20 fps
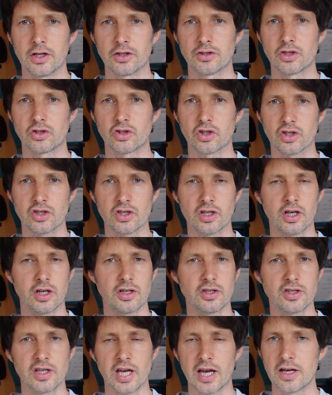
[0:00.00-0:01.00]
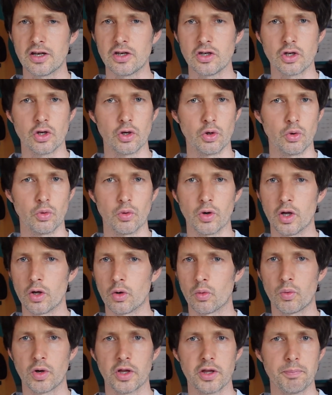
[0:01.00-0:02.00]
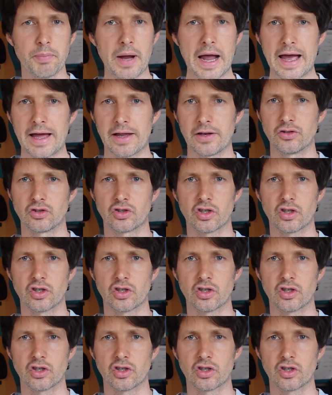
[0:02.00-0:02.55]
to just continue with a pattern,